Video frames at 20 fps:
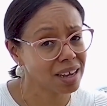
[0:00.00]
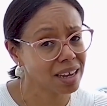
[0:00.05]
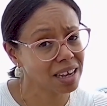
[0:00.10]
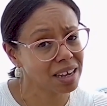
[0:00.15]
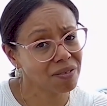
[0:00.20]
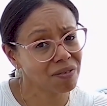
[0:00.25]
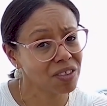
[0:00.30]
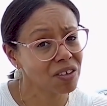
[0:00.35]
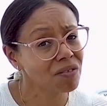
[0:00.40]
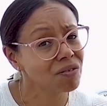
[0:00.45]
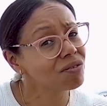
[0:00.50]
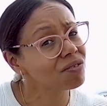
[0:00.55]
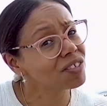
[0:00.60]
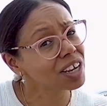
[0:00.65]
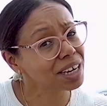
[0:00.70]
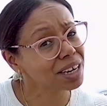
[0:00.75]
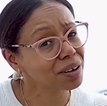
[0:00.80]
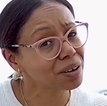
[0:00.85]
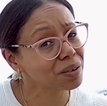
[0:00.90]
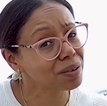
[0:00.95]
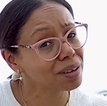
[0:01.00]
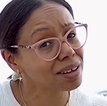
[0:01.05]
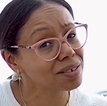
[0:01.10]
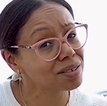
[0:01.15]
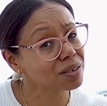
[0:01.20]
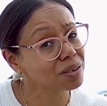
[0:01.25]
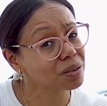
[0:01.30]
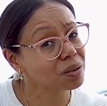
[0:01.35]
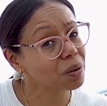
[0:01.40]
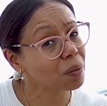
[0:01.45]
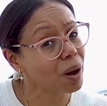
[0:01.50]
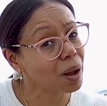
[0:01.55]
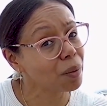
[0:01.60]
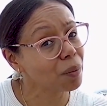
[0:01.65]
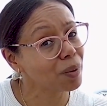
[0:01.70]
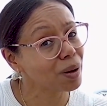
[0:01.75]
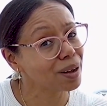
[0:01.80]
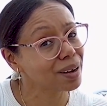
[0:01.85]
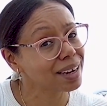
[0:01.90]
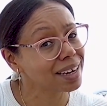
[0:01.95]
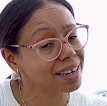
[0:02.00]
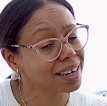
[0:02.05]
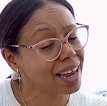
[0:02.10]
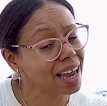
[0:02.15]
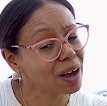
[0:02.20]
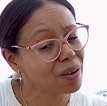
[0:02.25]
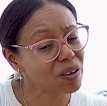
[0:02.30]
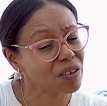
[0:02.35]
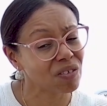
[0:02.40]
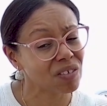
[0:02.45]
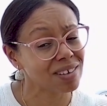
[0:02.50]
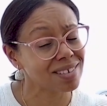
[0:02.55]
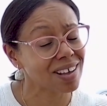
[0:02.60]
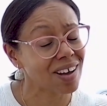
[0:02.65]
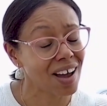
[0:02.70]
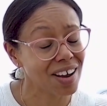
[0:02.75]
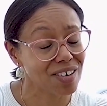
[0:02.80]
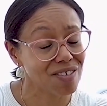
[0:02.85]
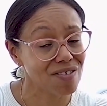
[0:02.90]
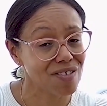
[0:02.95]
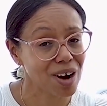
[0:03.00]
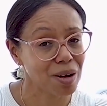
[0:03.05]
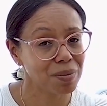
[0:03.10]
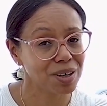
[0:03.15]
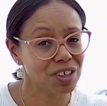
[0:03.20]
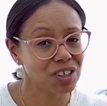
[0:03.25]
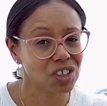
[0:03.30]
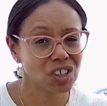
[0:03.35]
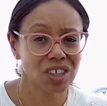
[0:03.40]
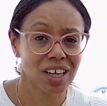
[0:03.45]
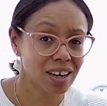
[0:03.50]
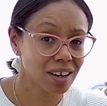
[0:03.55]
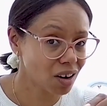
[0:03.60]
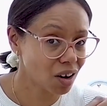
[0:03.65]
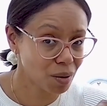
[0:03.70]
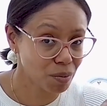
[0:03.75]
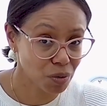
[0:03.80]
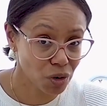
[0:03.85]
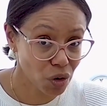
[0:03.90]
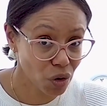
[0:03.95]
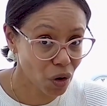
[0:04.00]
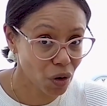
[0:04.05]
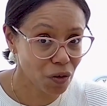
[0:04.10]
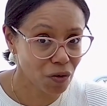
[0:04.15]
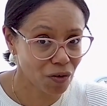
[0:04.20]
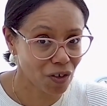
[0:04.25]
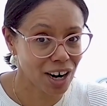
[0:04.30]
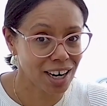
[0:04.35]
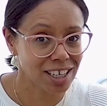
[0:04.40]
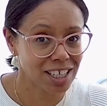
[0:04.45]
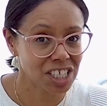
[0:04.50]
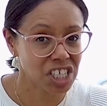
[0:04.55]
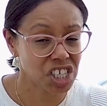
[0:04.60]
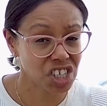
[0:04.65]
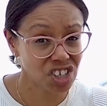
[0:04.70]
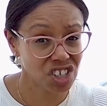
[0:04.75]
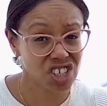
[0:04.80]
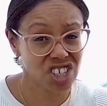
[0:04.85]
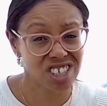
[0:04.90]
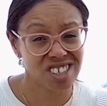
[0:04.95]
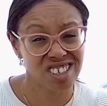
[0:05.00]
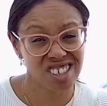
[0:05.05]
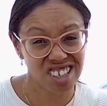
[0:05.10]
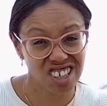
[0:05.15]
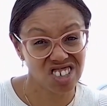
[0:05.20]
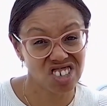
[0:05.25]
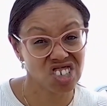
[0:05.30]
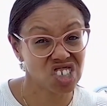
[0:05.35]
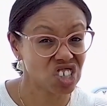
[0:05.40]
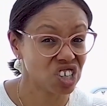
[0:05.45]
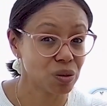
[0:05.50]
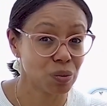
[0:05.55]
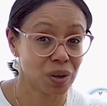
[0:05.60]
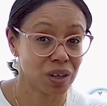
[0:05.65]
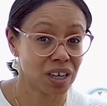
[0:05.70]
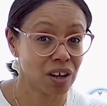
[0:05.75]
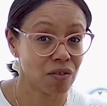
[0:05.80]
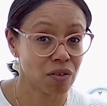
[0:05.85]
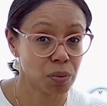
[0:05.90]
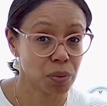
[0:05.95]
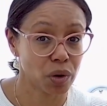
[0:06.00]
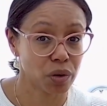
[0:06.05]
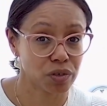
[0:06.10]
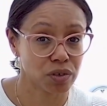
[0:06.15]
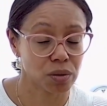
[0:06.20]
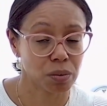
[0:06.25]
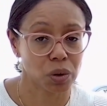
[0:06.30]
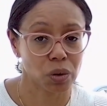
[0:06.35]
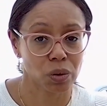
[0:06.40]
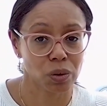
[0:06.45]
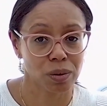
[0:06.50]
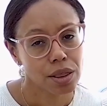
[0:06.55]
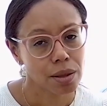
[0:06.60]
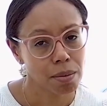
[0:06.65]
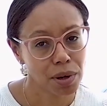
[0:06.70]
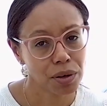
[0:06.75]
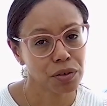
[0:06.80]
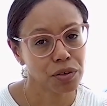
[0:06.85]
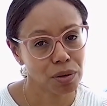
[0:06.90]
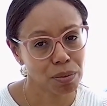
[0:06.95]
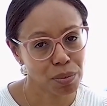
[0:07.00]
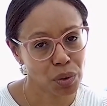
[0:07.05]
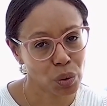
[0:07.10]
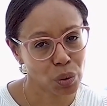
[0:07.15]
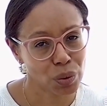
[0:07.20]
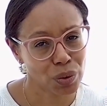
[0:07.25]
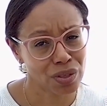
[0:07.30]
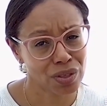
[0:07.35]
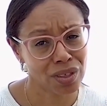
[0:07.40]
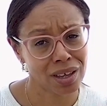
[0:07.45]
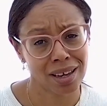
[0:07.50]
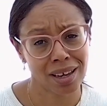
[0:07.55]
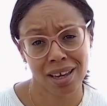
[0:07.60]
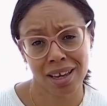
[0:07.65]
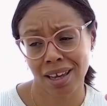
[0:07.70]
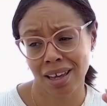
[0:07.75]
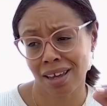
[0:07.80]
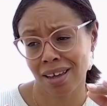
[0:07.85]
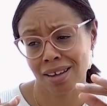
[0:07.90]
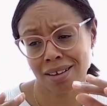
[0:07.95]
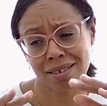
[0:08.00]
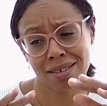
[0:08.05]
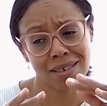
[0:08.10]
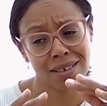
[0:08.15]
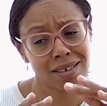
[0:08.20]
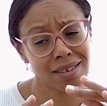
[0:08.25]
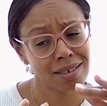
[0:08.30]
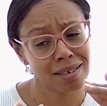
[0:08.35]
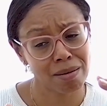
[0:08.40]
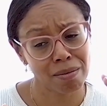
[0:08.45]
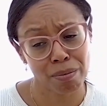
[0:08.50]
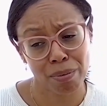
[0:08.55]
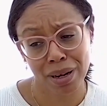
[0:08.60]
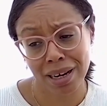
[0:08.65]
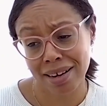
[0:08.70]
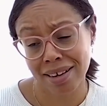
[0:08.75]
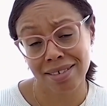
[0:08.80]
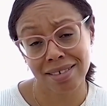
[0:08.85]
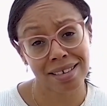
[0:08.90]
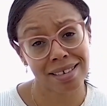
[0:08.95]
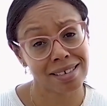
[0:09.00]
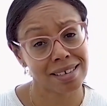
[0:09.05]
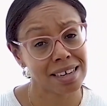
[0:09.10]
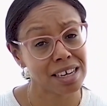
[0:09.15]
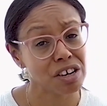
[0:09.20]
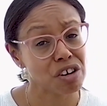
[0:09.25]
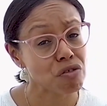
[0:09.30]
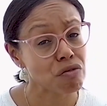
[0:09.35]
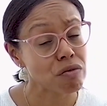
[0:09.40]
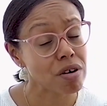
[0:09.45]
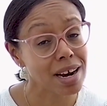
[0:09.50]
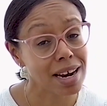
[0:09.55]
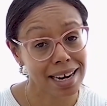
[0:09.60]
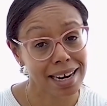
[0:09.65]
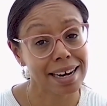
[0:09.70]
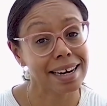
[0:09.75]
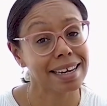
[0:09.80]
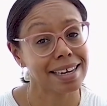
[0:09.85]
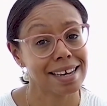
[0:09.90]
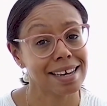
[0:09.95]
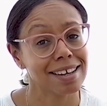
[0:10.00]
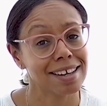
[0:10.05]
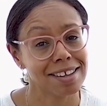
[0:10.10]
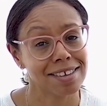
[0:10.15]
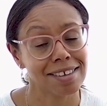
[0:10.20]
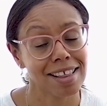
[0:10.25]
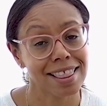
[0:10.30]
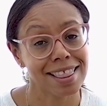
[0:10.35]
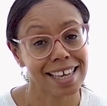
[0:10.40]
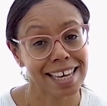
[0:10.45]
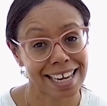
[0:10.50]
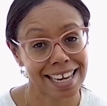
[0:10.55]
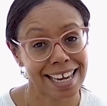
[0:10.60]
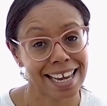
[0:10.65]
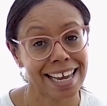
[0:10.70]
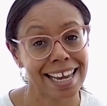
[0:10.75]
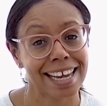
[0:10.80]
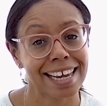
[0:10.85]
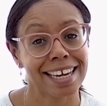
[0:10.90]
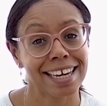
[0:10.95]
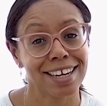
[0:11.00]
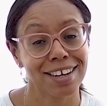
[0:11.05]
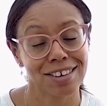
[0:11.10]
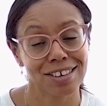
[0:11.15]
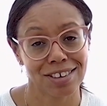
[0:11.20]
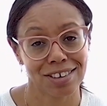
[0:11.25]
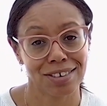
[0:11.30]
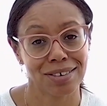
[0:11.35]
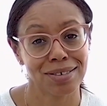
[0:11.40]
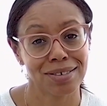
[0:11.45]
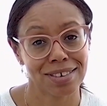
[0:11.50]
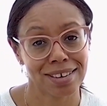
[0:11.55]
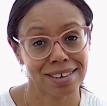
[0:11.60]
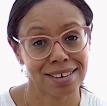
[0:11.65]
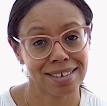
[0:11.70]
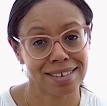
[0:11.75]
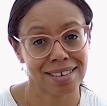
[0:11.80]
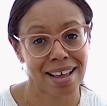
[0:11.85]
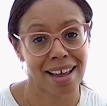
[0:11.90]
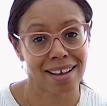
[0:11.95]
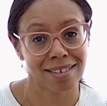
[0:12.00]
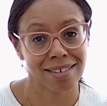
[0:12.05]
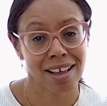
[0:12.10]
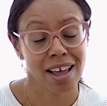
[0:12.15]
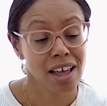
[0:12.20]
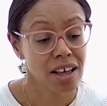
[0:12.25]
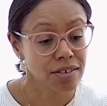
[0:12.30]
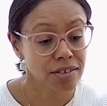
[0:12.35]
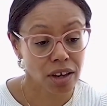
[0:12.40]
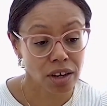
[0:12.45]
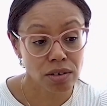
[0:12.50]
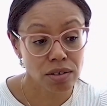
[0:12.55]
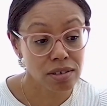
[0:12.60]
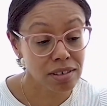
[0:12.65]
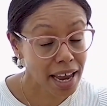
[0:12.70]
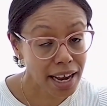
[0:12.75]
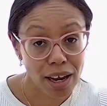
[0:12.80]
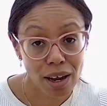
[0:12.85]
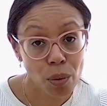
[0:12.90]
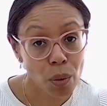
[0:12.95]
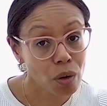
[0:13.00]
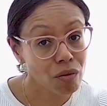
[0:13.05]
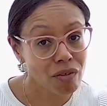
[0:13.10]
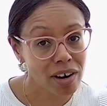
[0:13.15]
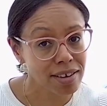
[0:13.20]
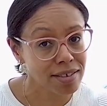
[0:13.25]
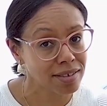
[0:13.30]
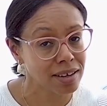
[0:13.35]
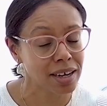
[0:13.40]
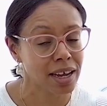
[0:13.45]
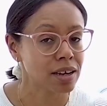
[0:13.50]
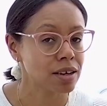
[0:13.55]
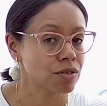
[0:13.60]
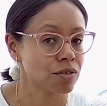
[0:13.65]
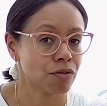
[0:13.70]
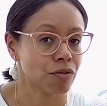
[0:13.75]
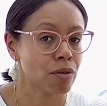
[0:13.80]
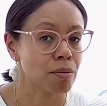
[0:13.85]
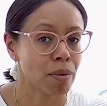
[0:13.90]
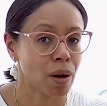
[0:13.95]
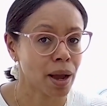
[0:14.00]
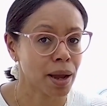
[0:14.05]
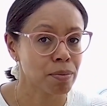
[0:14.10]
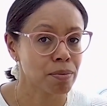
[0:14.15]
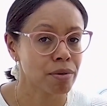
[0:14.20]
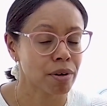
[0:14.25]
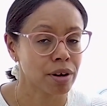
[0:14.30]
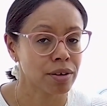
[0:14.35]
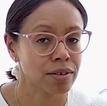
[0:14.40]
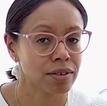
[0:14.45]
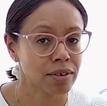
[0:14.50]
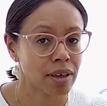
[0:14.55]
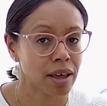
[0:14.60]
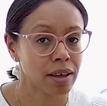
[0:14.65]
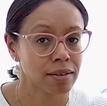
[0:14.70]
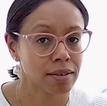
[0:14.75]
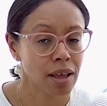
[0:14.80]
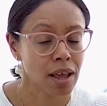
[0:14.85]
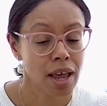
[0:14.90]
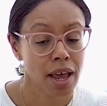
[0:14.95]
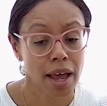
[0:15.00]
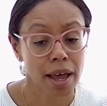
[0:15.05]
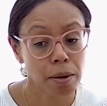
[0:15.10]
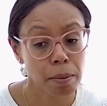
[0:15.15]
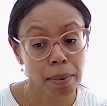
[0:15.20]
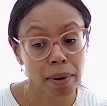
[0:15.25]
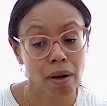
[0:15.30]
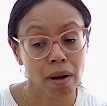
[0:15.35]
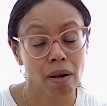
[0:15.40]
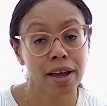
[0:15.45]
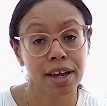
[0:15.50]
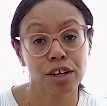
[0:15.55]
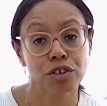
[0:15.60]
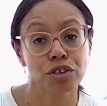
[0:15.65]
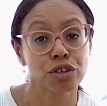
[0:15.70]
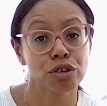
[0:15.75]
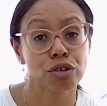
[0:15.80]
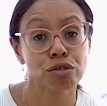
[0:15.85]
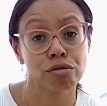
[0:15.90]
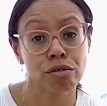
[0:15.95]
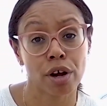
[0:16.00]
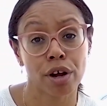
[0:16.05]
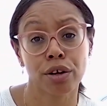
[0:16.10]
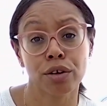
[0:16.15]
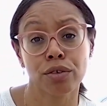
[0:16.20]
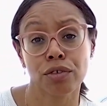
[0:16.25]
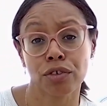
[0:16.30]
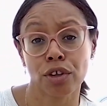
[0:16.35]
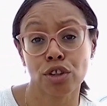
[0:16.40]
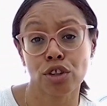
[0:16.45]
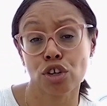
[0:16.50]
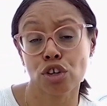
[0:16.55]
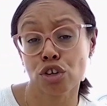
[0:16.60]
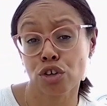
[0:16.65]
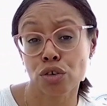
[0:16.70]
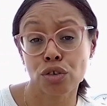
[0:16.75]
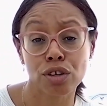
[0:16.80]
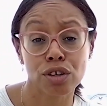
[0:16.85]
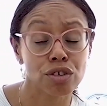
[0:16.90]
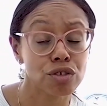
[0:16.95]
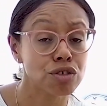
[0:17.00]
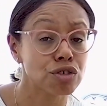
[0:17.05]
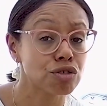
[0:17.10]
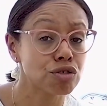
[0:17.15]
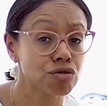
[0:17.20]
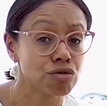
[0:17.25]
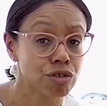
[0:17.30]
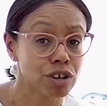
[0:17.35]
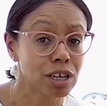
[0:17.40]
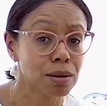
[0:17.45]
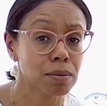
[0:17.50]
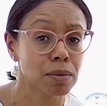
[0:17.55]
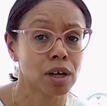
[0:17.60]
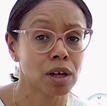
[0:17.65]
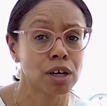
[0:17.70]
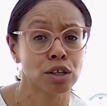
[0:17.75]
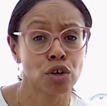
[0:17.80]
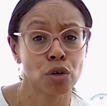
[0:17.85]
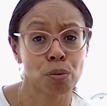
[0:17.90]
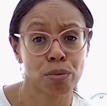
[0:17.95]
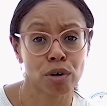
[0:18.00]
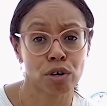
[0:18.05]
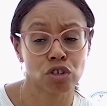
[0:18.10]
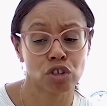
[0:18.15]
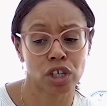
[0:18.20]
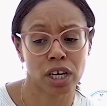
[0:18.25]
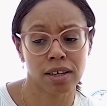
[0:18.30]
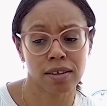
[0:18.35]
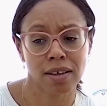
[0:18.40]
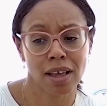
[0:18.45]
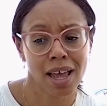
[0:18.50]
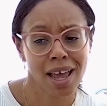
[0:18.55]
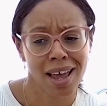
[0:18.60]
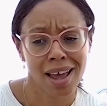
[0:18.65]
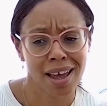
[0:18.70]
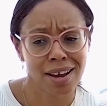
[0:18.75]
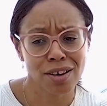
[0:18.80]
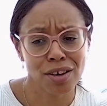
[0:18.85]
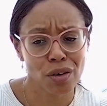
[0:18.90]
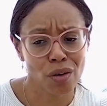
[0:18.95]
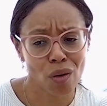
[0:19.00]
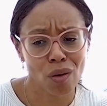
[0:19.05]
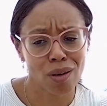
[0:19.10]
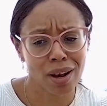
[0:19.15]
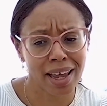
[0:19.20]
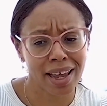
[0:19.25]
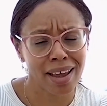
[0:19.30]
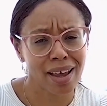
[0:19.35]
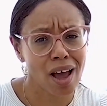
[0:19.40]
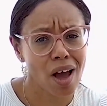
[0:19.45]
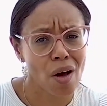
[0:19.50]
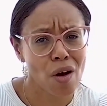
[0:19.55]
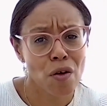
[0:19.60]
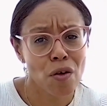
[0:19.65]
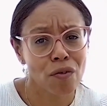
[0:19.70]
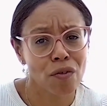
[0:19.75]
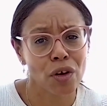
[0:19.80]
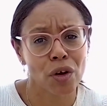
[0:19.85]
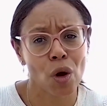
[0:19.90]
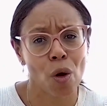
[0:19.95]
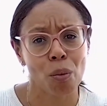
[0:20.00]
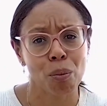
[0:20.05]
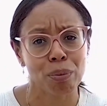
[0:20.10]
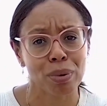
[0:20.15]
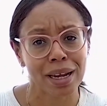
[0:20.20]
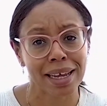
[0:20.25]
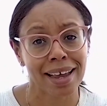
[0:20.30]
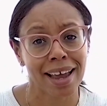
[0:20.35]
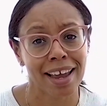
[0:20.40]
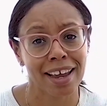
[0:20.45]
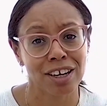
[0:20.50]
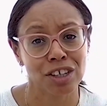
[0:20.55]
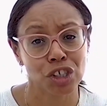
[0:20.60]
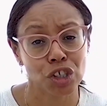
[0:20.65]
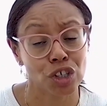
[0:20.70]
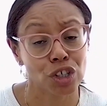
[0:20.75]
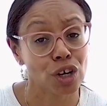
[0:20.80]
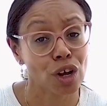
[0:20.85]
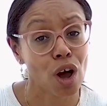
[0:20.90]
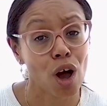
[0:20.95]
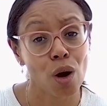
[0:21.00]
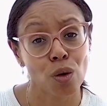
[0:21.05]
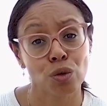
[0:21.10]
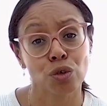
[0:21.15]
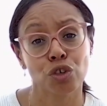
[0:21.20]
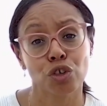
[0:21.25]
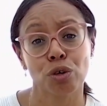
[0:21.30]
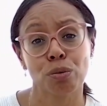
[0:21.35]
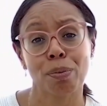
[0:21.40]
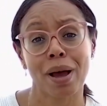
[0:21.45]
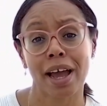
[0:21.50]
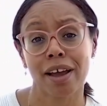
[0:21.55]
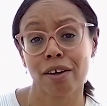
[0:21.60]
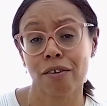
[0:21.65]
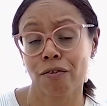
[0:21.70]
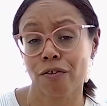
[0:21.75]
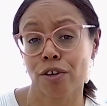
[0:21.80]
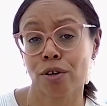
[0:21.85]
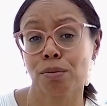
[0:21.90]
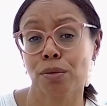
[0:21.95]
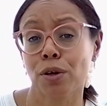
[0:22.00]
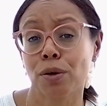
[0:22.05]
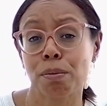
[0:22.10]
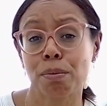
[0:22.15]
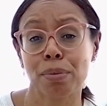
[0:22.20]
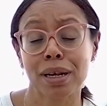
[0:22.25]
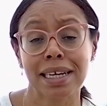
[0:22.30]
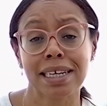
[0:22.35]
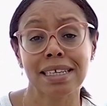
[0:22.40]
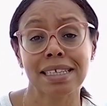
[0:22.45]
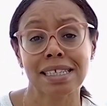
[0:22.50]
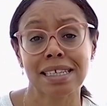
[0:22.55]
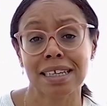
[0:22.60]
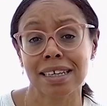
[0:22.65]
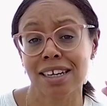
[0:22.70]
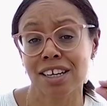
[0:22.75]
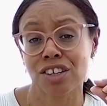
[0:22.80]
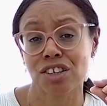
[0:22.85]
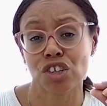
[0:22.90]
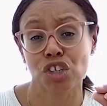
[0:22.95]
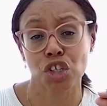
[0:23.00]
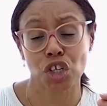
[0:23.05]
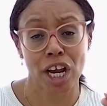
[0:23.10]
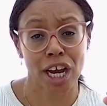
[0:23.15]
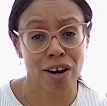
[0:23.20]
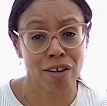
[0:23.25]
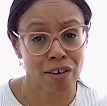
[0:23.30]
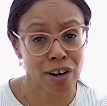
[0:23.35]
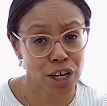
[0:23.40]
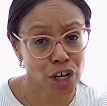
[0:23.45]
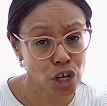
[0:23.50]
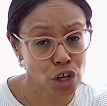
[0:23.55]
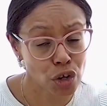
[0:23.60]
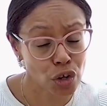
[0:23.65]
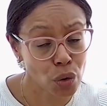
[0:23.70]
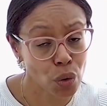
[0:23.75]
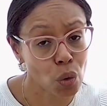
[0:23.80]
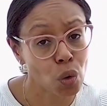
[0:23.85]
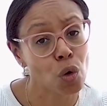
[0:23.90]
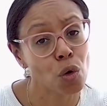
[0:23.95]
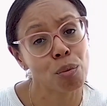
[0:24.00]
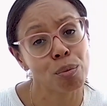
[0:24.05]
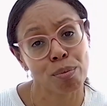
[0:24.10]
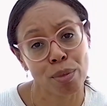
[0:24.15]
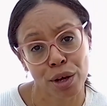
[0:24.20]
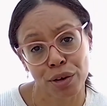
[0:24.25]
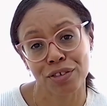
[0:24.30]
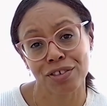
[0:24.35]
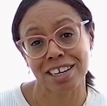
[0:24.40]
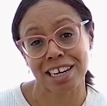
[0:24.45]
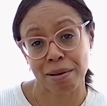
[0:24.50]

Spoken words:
if the vehicle isn't quite working out, if it's kind of rubbish, then I'm not afraid to ditch it whenever possible. The most important thing here is that simplicity really is the key to success. So take what resonates from my process and apply it to your own so that you can streamline your projects and not let overcomplication hold you back from completing and sharing your most